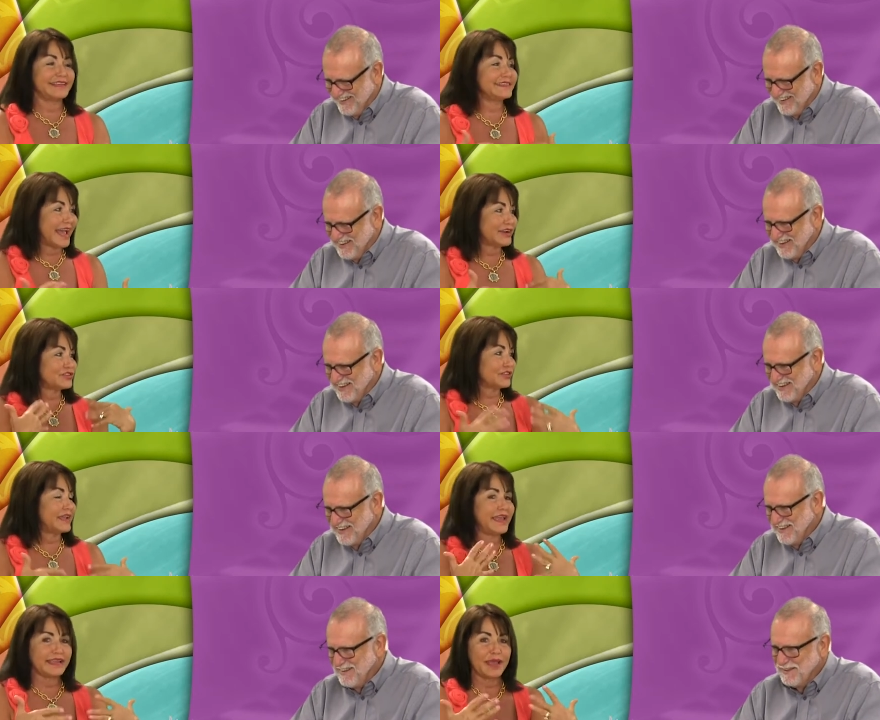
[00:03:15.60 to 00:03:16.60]
Speaker 1: It's actually
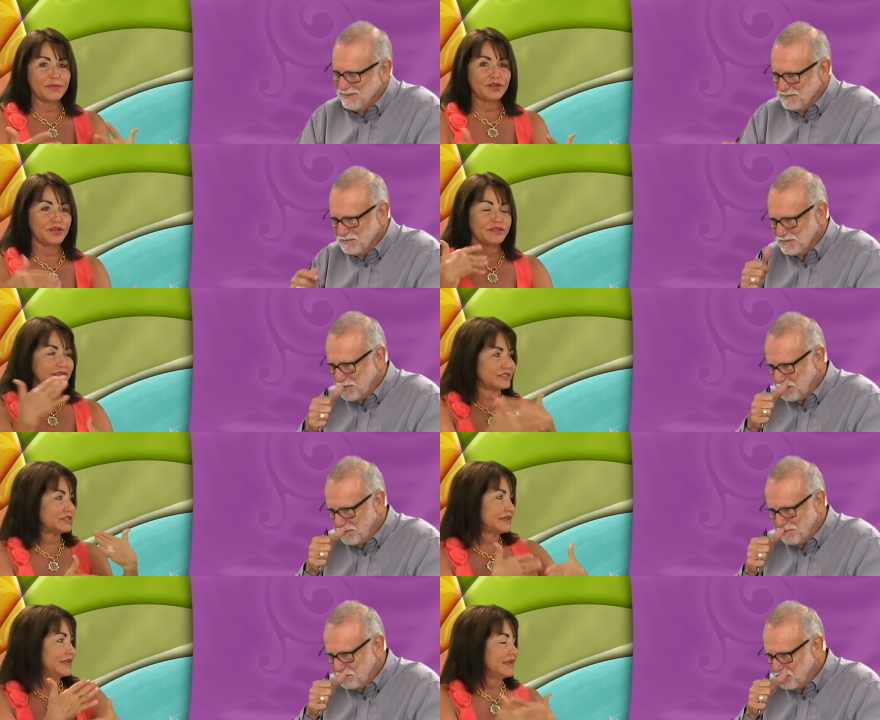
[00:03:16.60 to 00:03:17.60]
a chemical that's
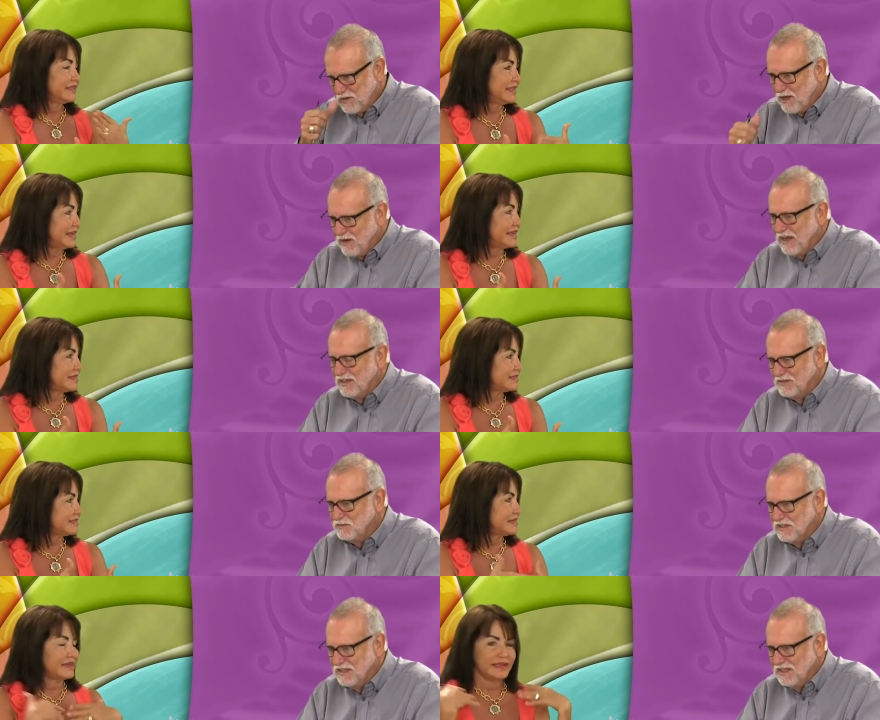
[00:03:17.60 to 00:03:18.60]
that oh, yeah. is
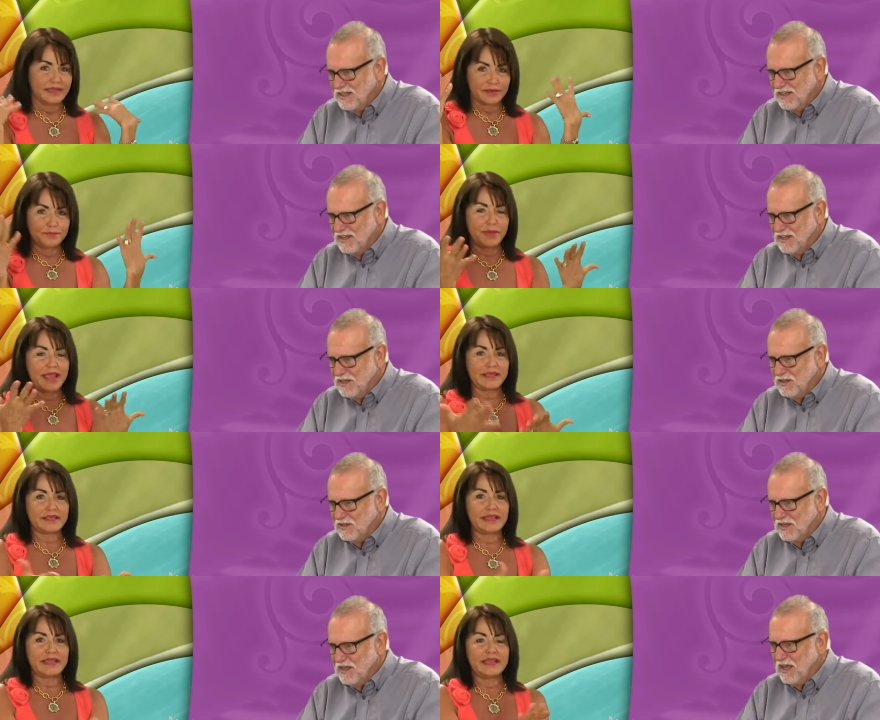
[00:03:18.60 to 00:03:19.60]

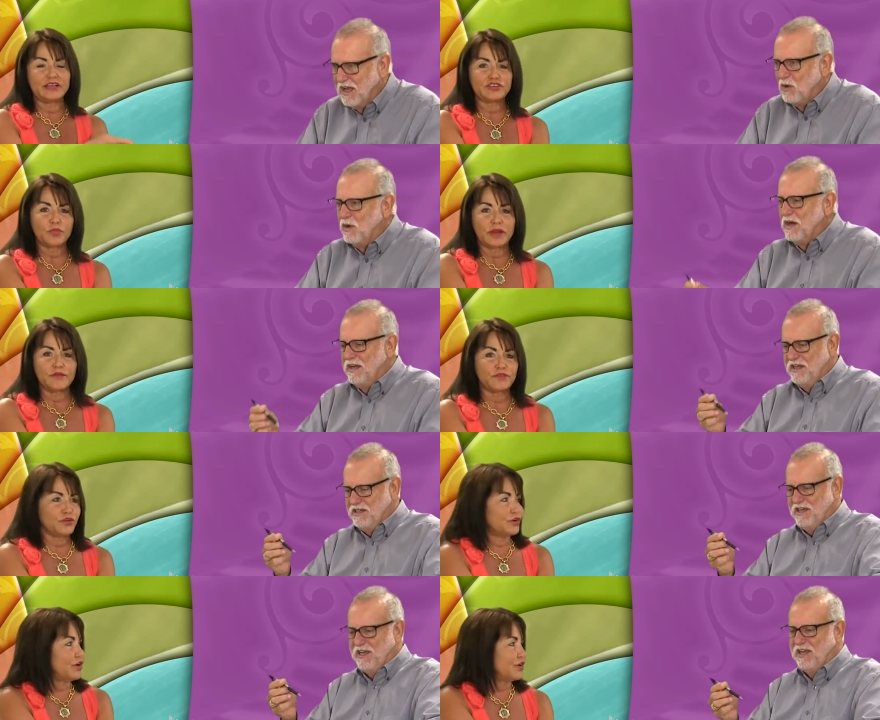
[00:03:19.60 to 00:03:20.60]
bathing each well, one of it, your
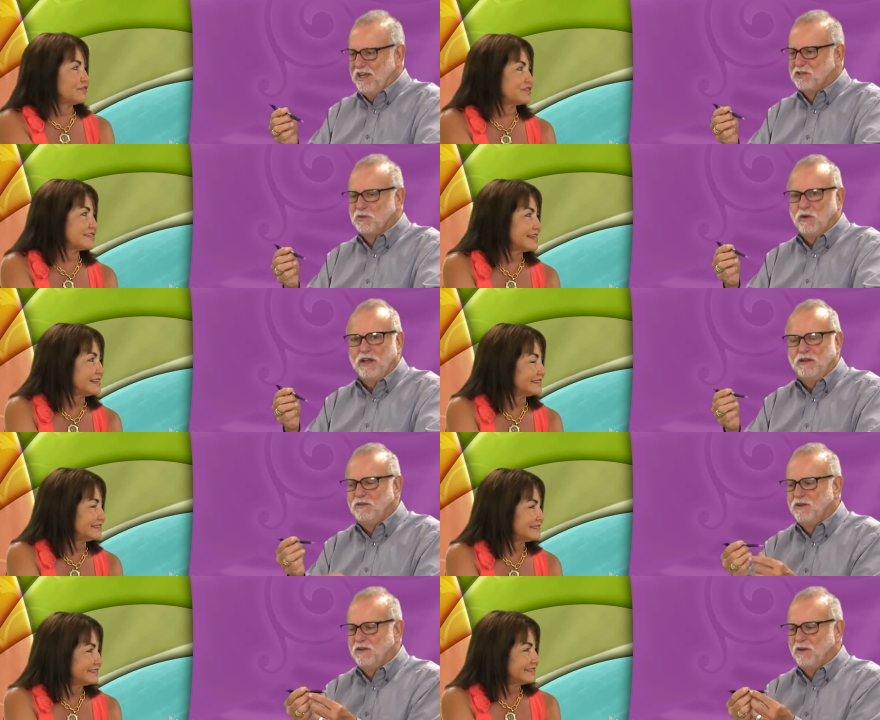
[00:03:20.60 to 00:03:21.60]
nerves. It's the
Speaker 2: way
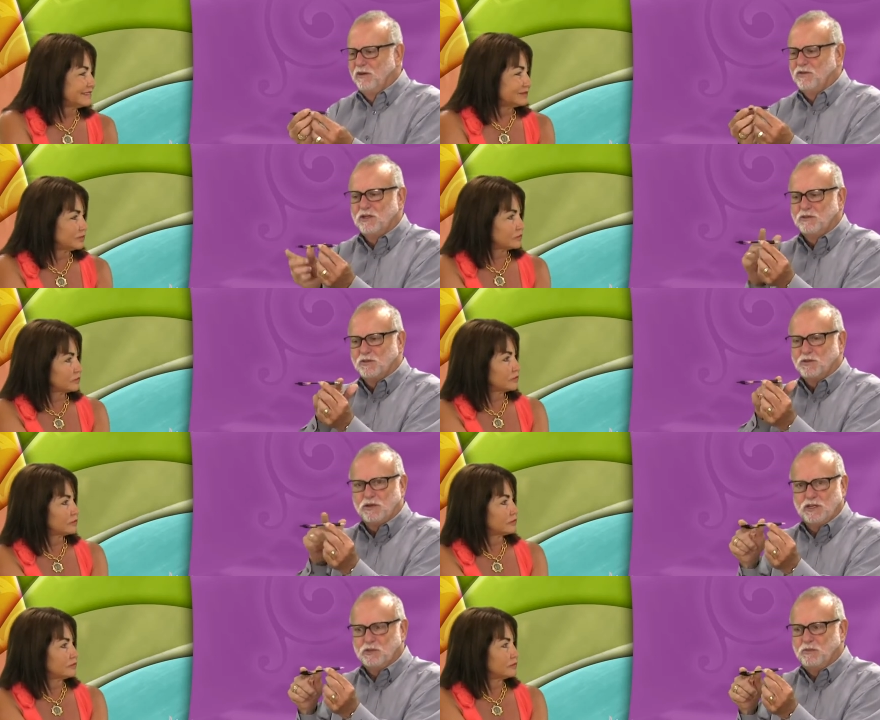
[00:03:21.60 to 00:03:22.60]
nerve signals
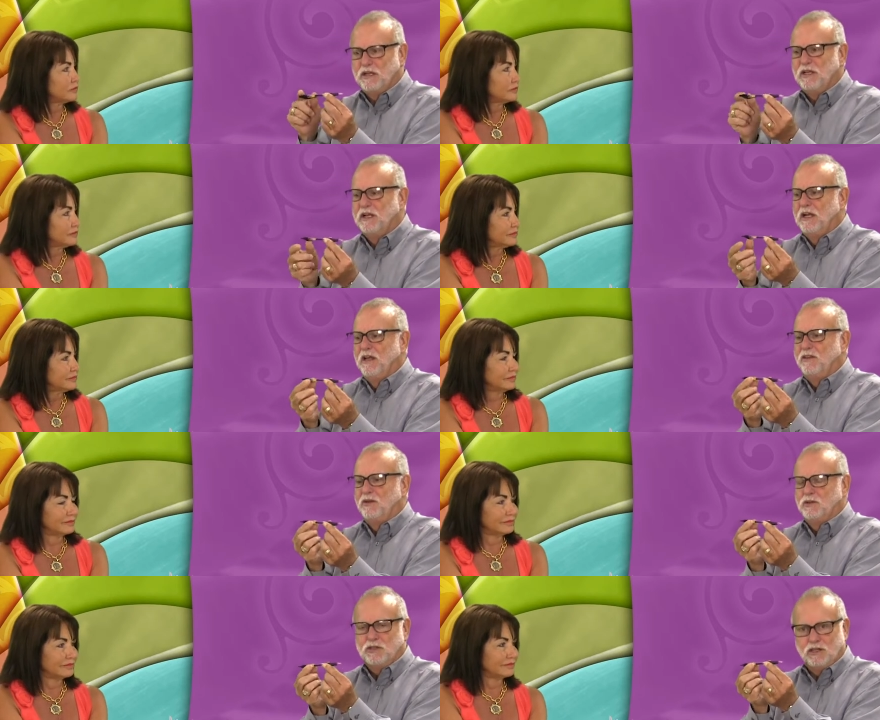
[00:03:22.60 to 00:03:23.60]
transmit.
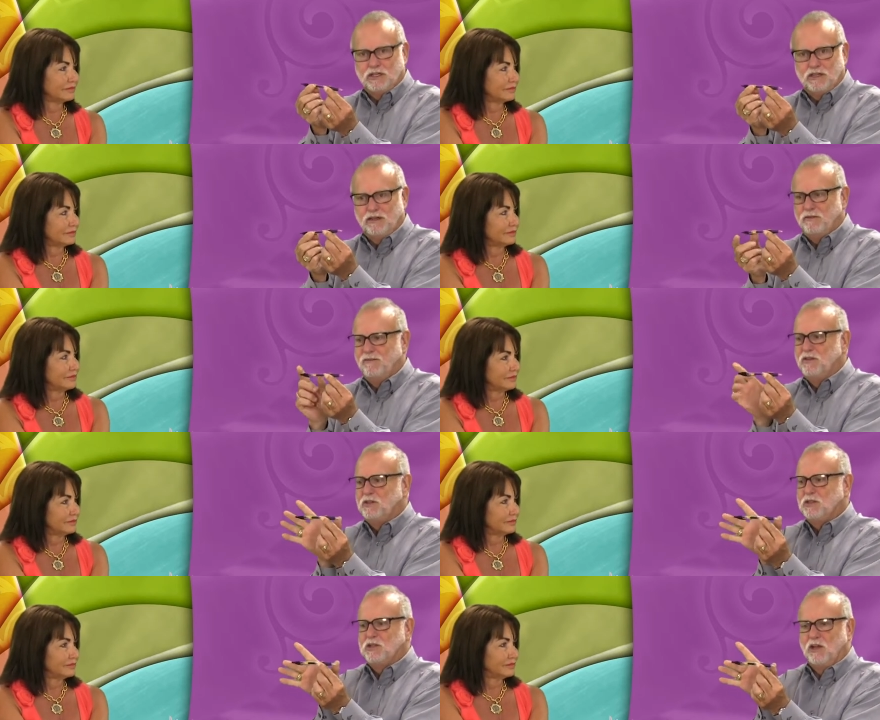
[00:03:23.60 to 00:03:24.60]
There's a if
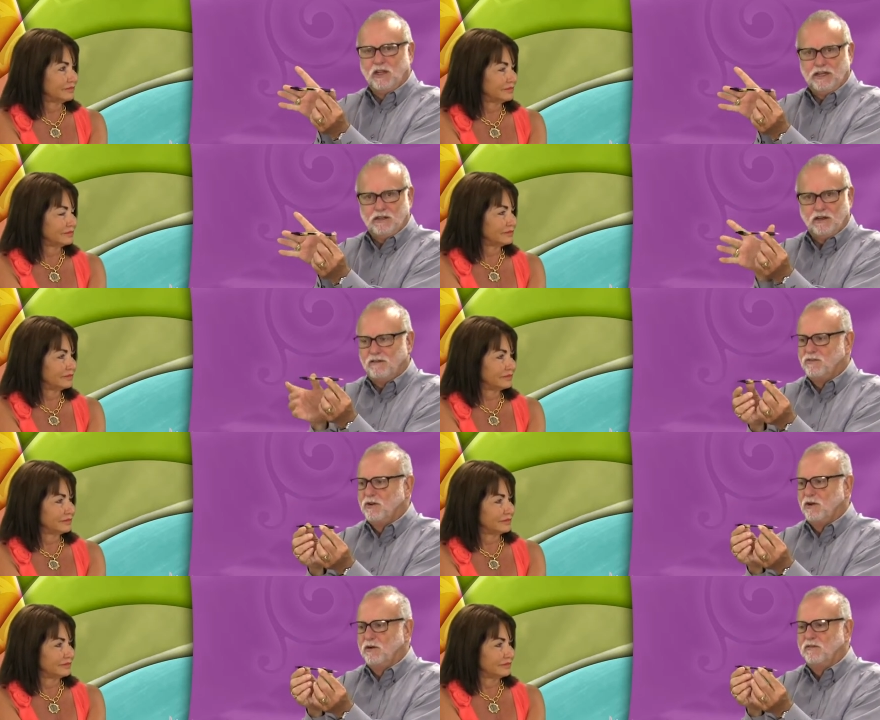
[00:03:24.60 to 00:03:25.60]
this is a link of
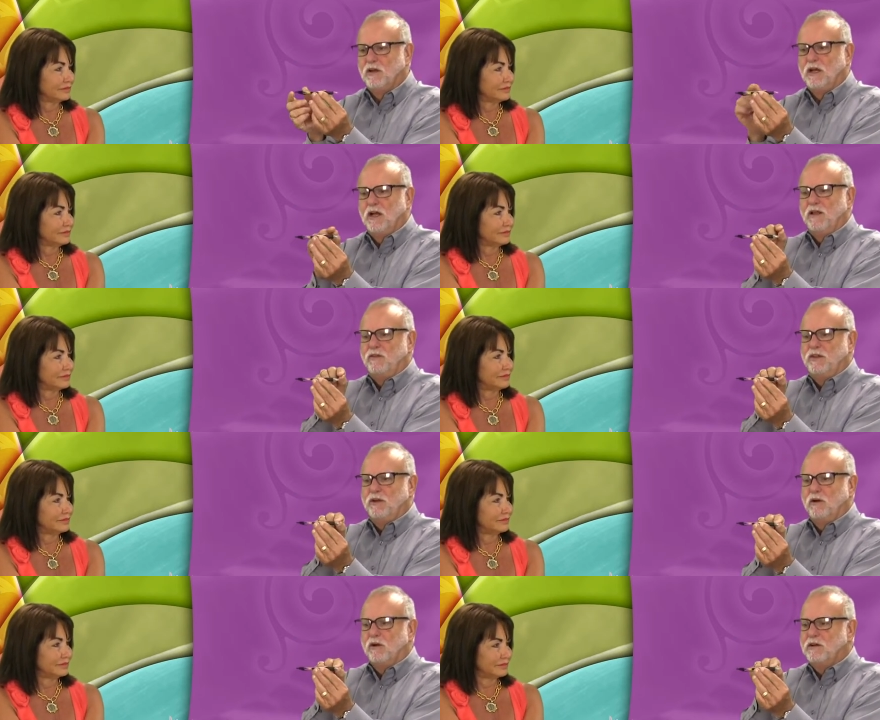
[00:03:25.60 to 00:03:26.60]
nerve,
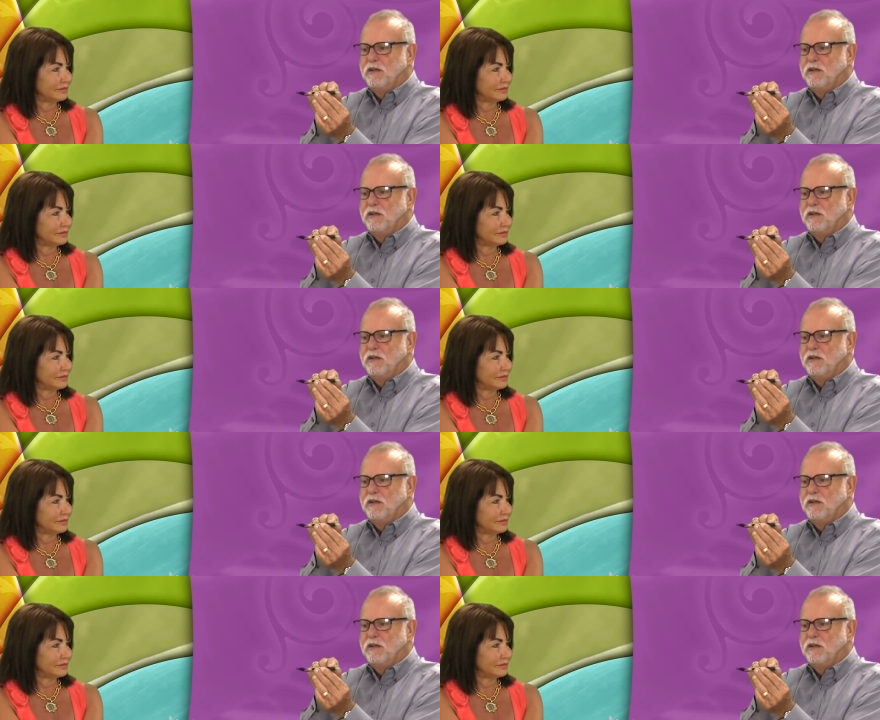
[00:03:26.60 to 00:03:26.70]
there are